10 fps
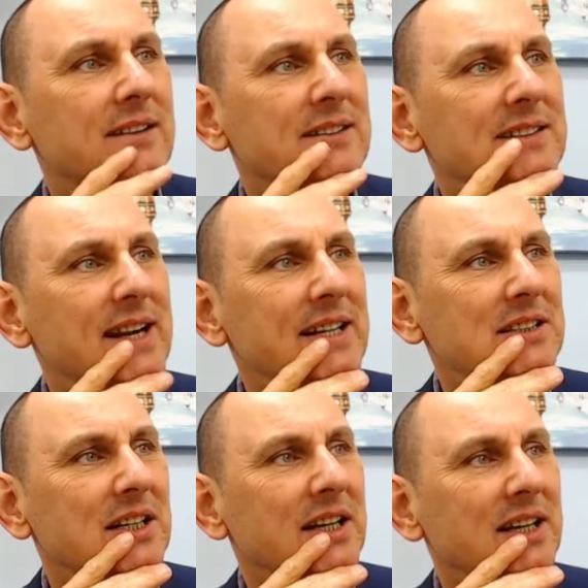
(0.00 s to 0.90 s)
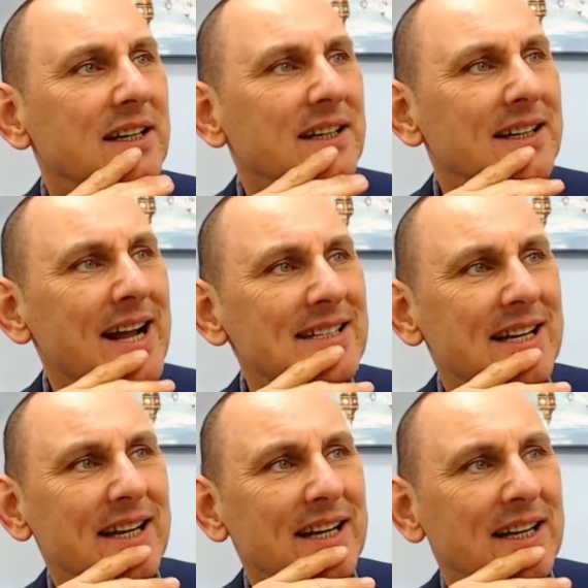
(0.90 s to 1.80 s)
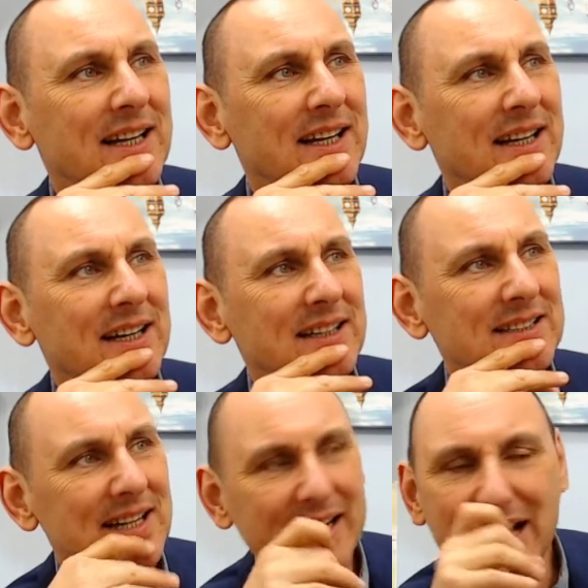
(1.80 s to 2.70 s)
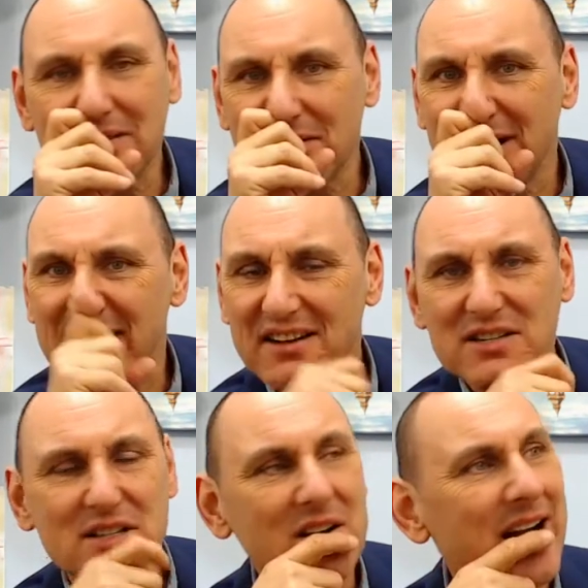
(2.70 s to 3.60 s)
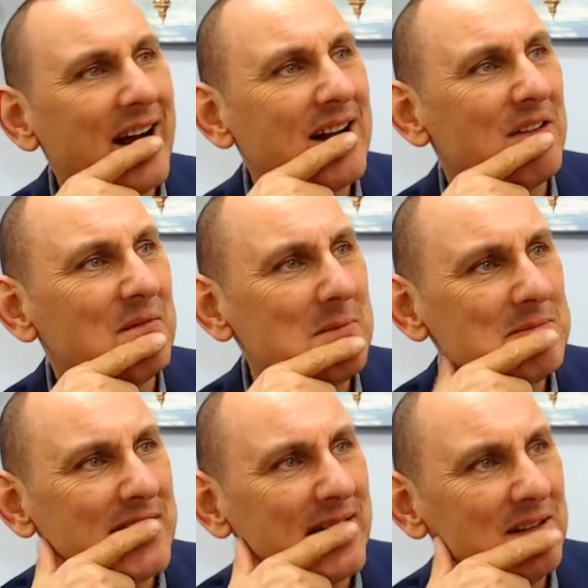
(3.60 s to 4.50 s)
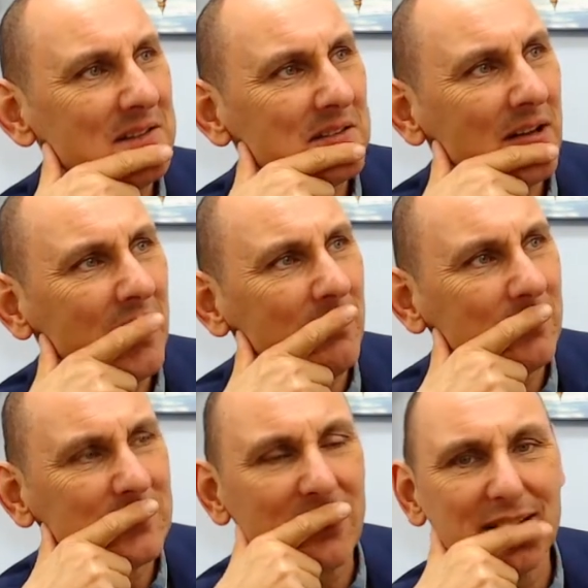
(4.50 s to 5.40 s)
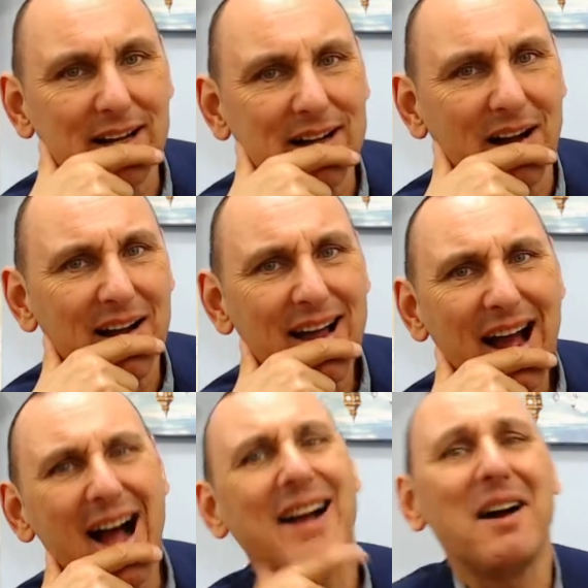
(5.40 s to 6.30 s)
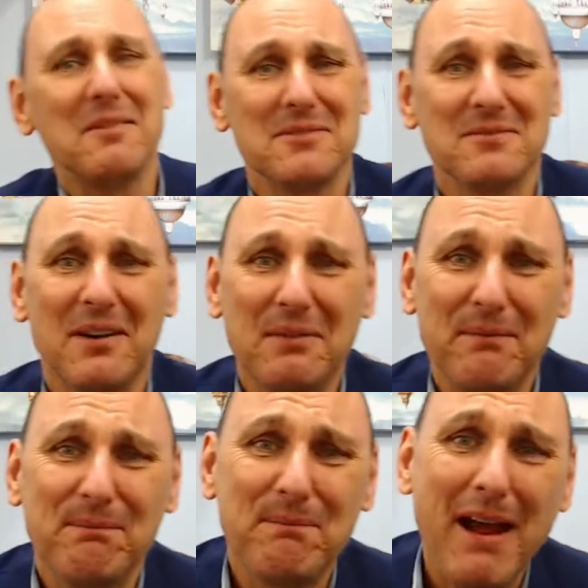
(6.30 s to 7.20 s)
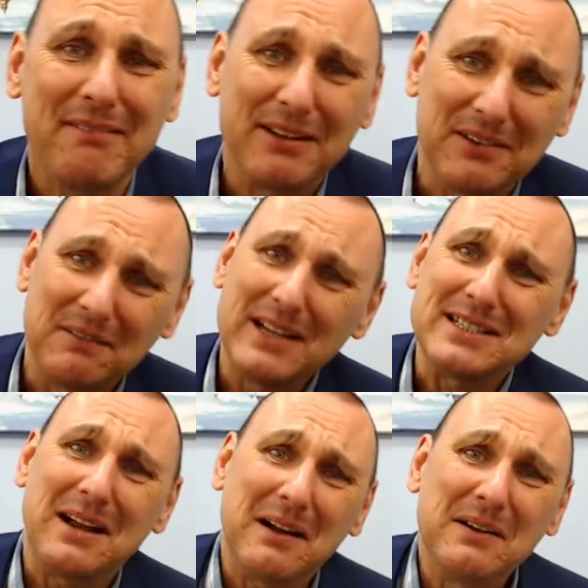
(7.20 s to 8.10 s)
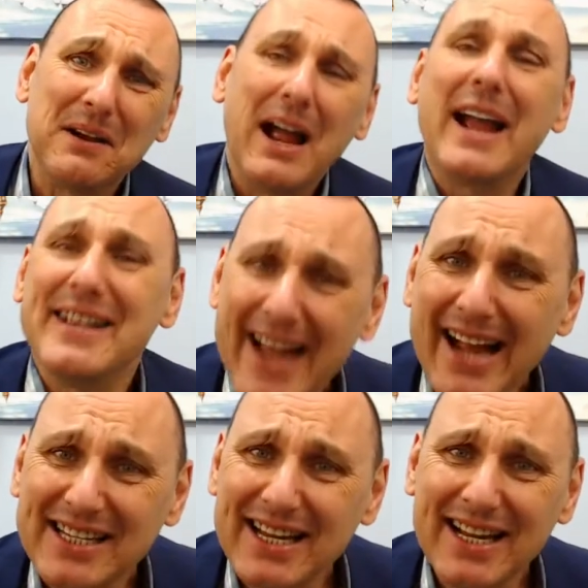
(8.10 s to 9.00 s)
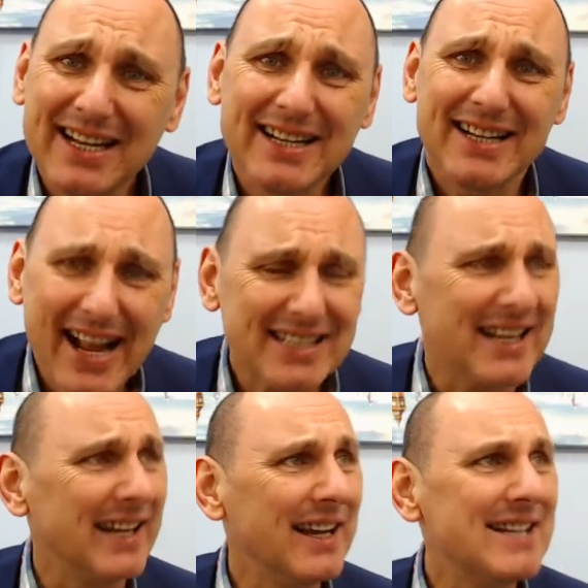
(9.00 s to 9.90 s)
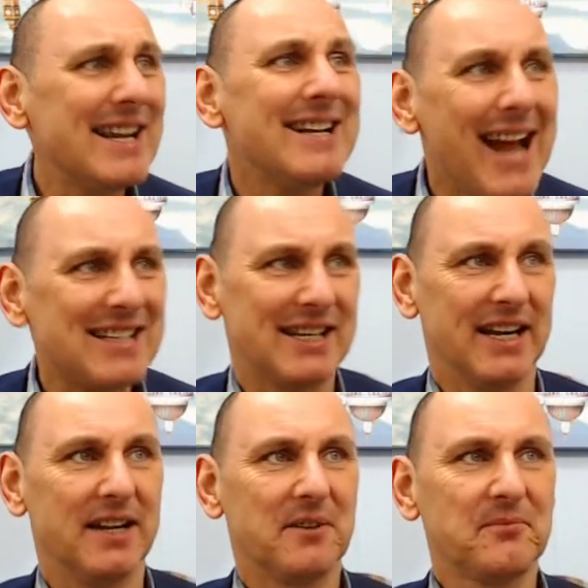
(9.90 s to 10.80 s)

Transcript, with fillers: Natty. Natty. Did I get it right last night? I can't remember now. Oh, God, I can't do that. I'm very... It's a Natty. Natty. Is it Natty?